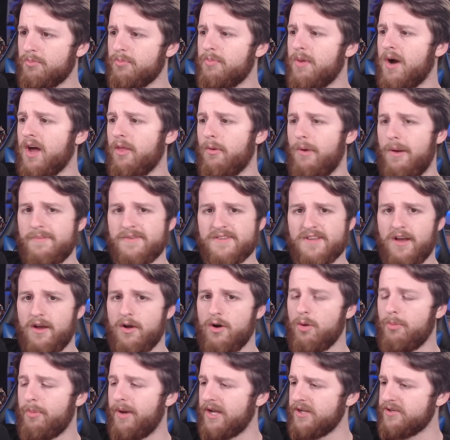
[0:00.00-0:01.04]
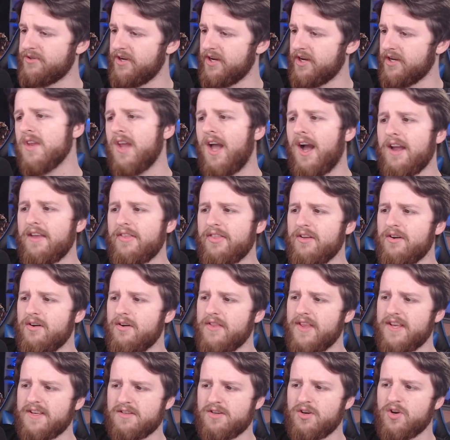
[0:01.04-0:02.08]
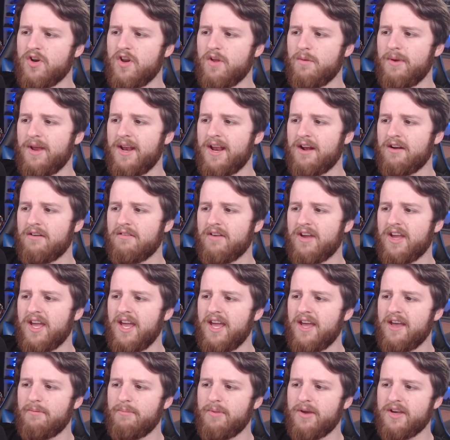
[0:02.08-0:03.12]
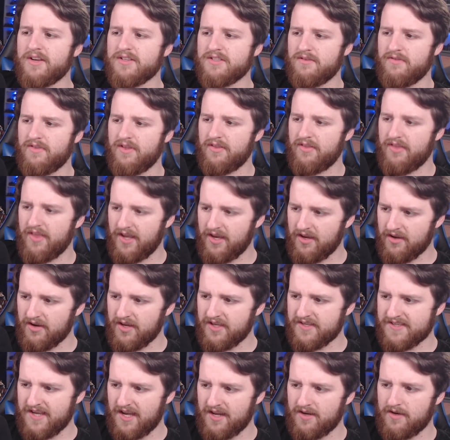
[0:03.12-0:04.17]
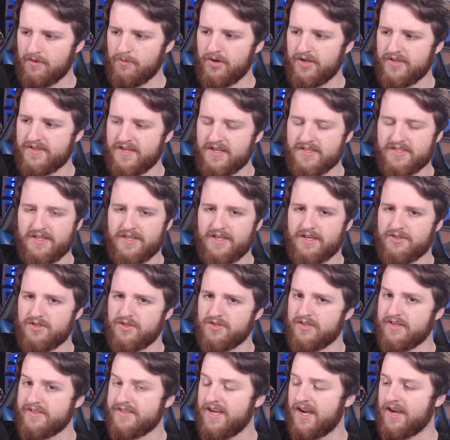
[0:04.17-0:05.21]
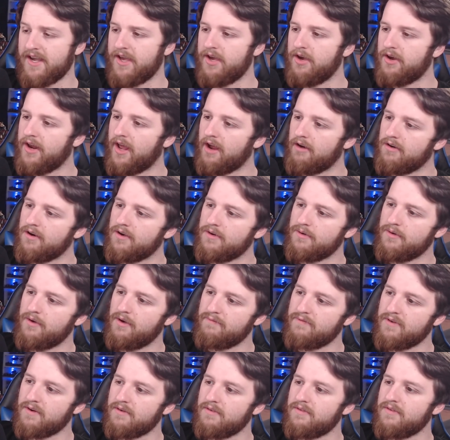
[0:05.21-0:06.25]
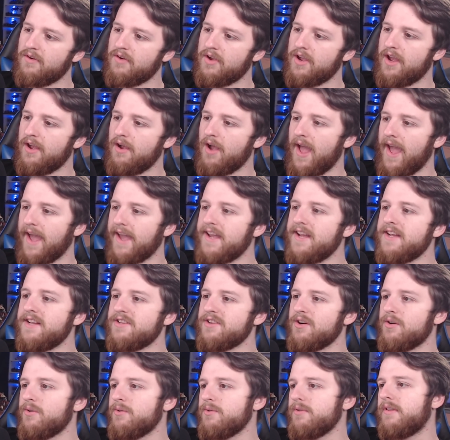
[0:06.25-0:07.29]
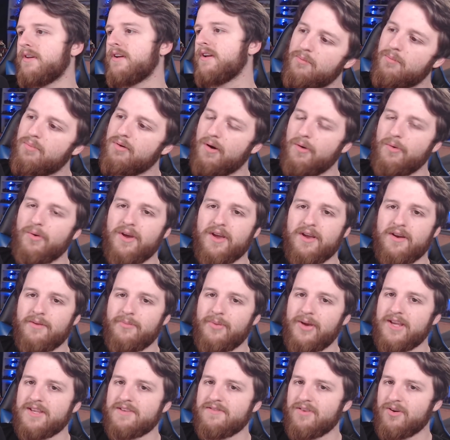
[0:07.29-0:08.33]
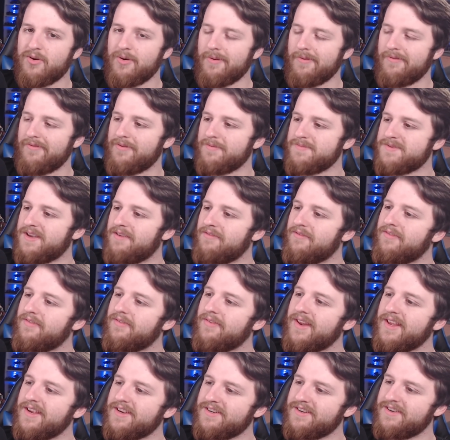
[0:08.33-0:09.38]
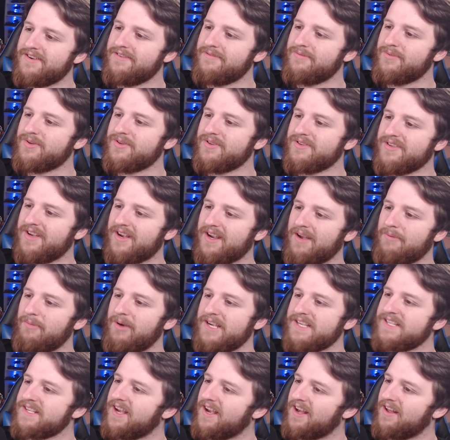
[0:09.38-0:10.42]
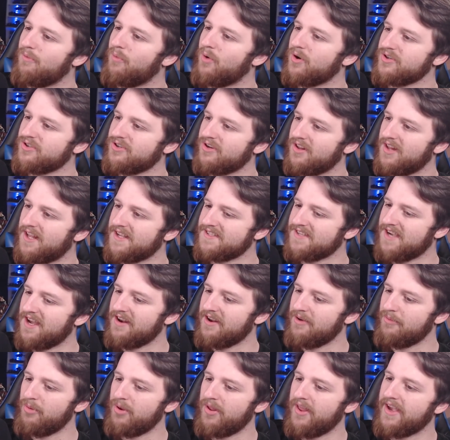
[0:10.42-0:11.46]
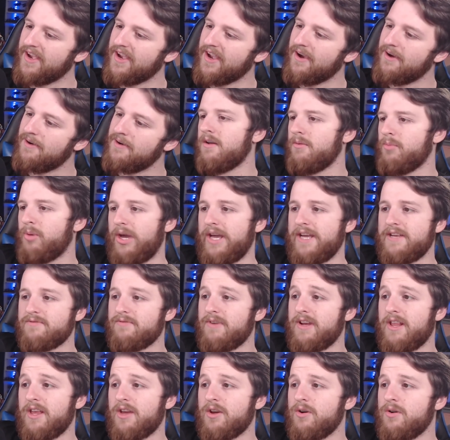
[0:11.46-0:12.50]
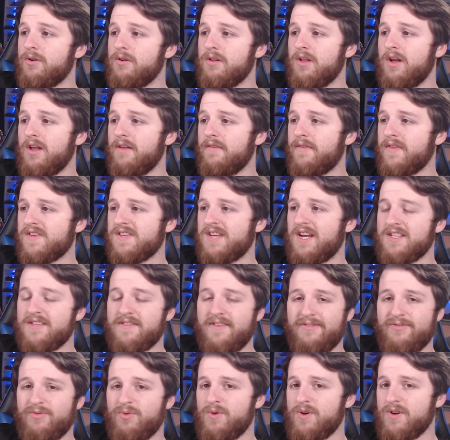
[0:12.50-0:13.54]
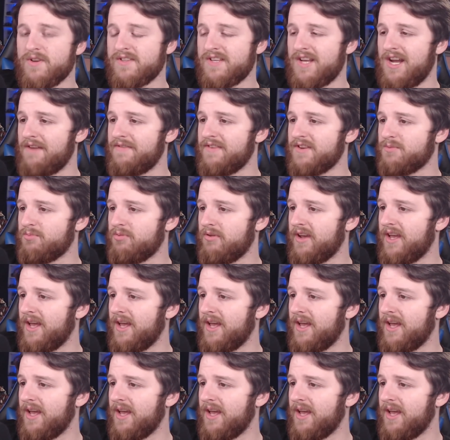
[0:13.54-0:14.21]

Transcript: part of the website or Patreon. I thought this could have been Anrikia because of the thing on his hand, but it turns out that's just a Tachyon arrow, a very, very age-old, broken piece of equipment from 7th edition, which is like basically a one-shot las cannon, but there you go. But he's really cool. I love the size of his war scythe. That's pretty